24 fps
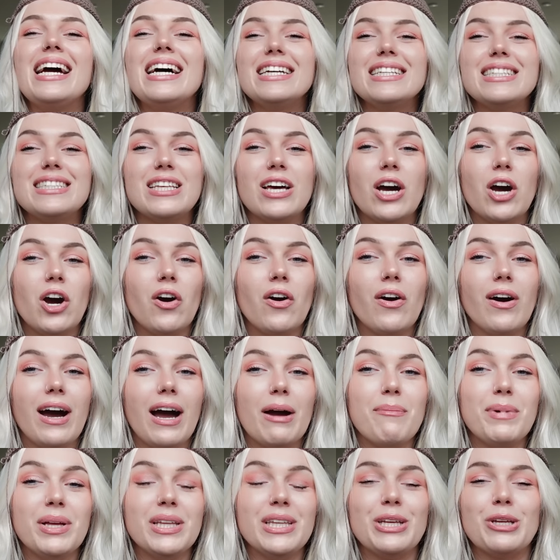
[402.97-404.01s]
So
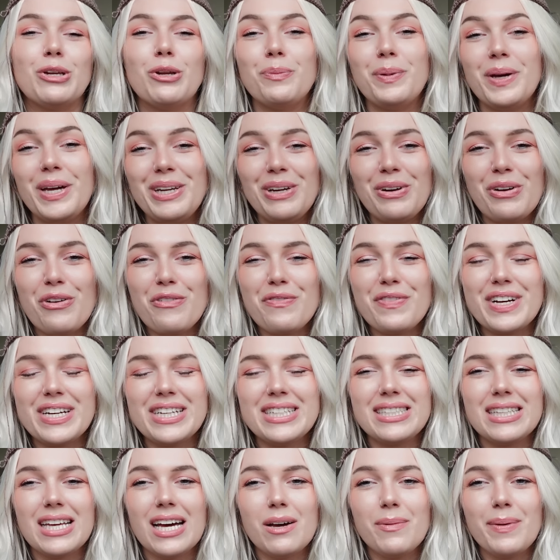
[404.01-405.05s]
I'm a little bit
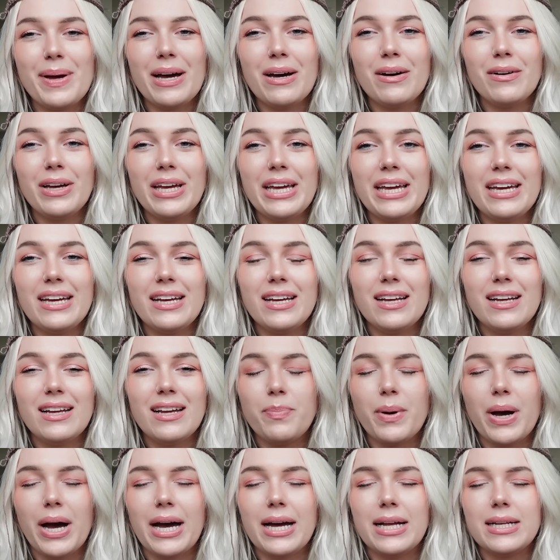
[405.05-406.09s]
nervous about it,
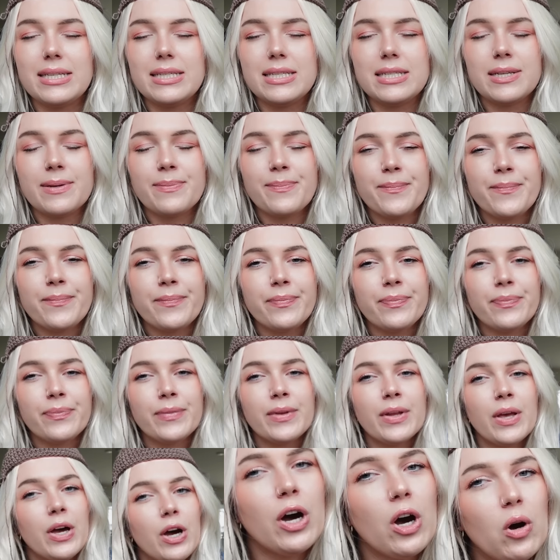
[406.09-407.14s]
but
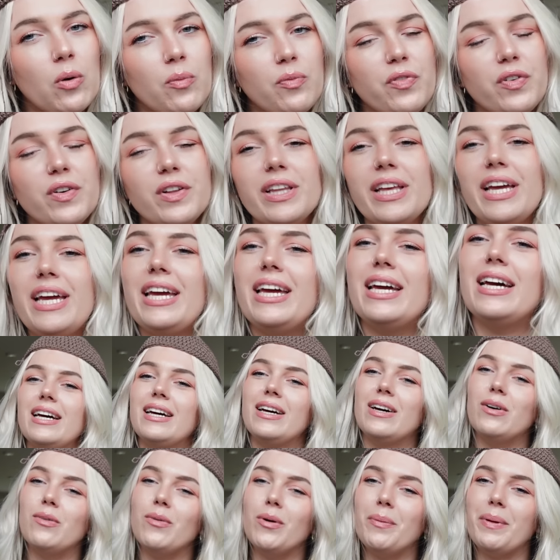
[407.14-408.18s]
hopefully
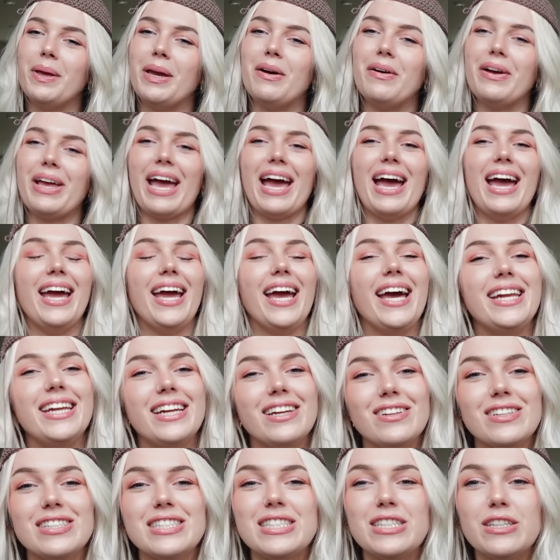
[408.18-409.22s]
we'll be okay and
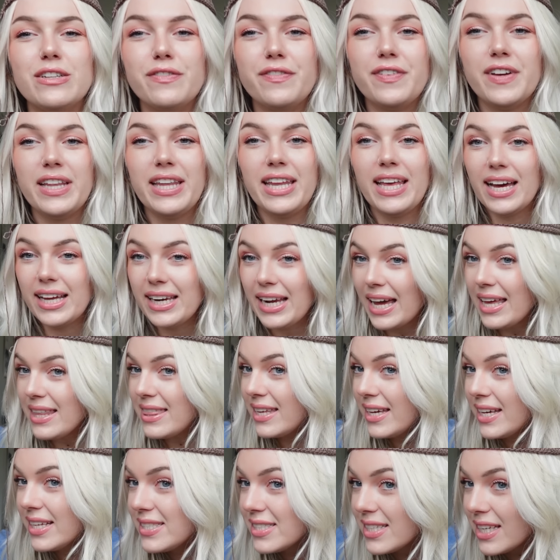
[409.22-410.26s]
it'll still fit in the end. I
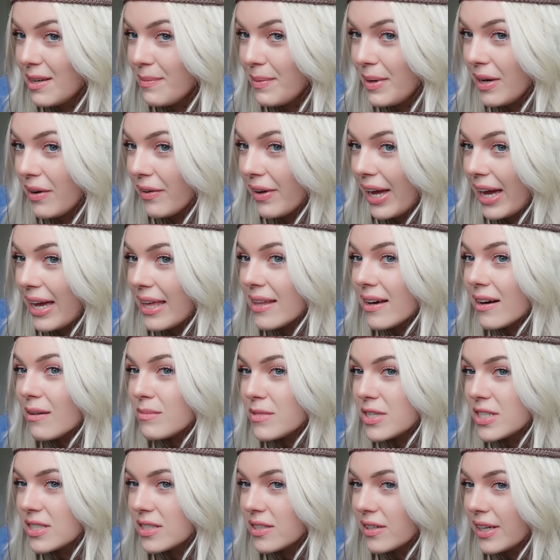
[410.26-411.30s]
think it's gonna be okay though.
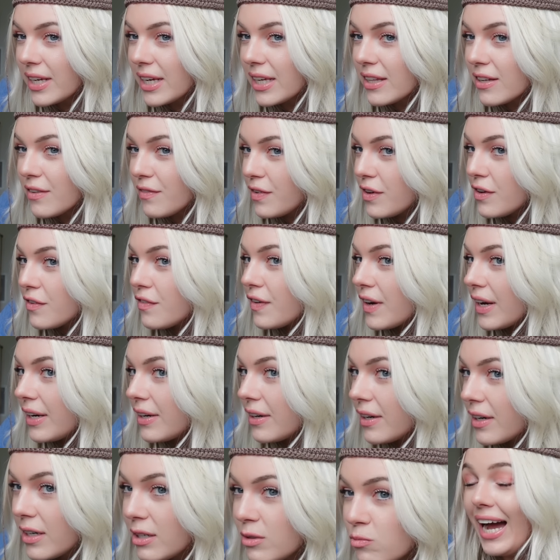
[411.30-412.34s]
I'm just looking in the
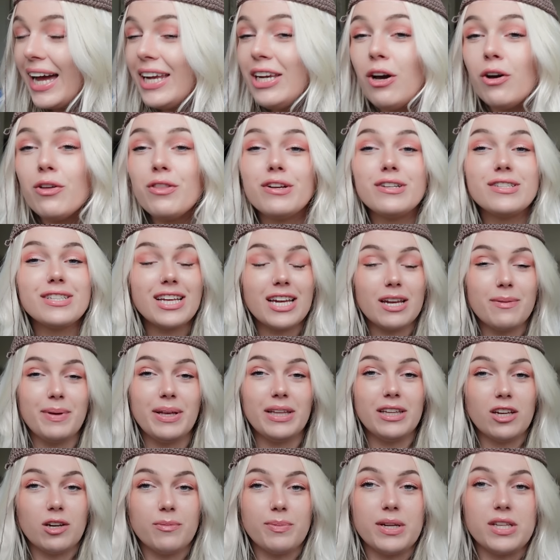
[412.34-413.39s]
viewfinder. I know there's gonna be
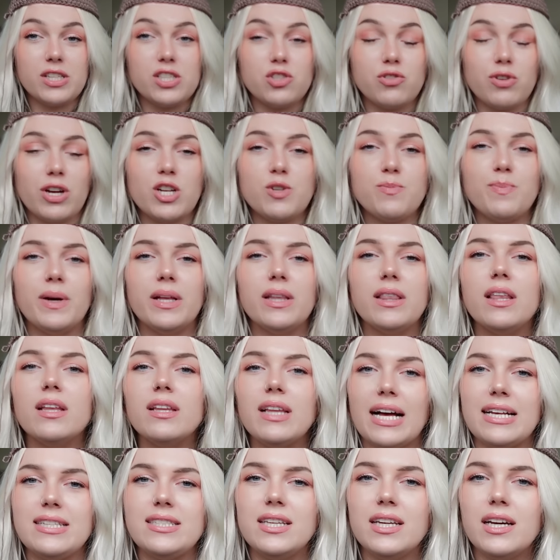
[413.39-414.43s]
a little bit of stretch, but the
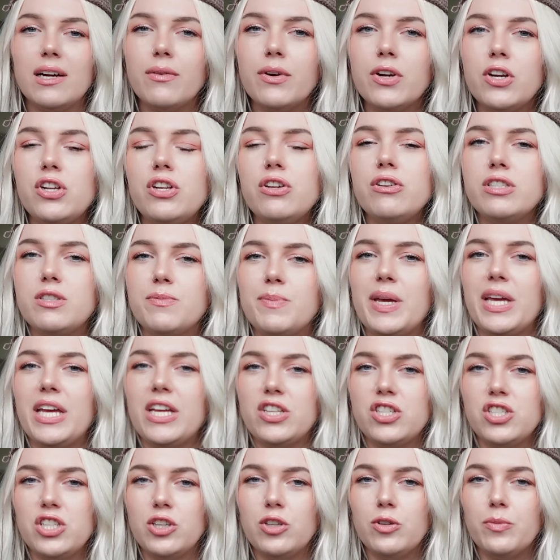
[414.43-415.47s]
last thing I wanna do is make
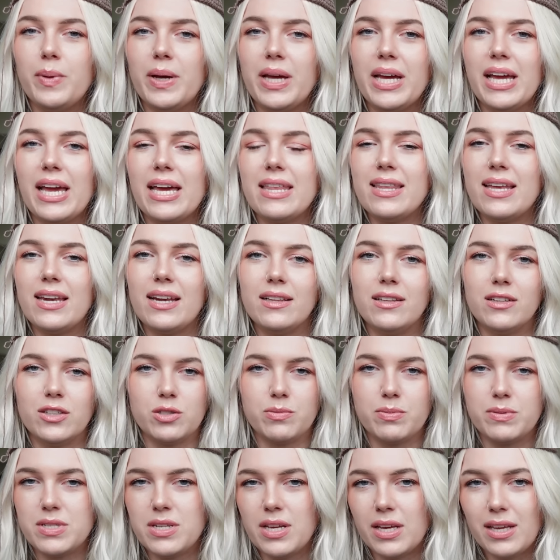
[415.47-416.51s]
it too big and then it
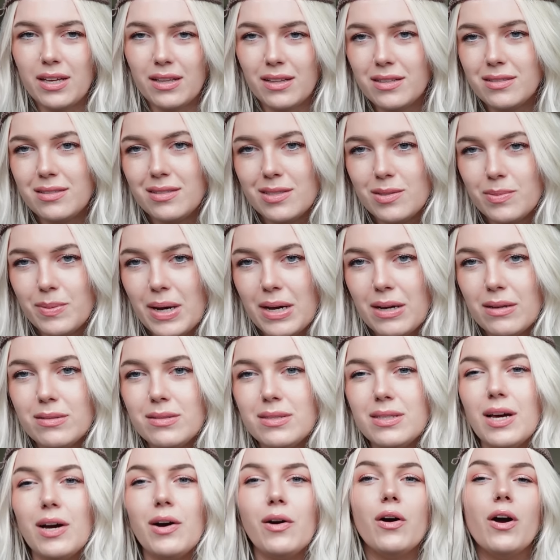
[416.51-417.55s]
looks ridiculous as well.
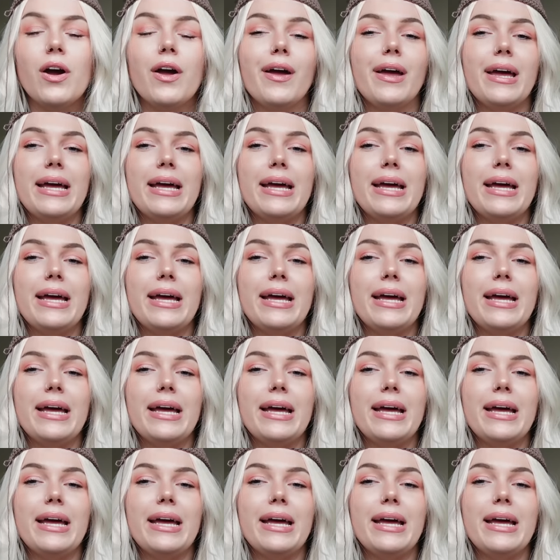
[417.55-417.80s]
So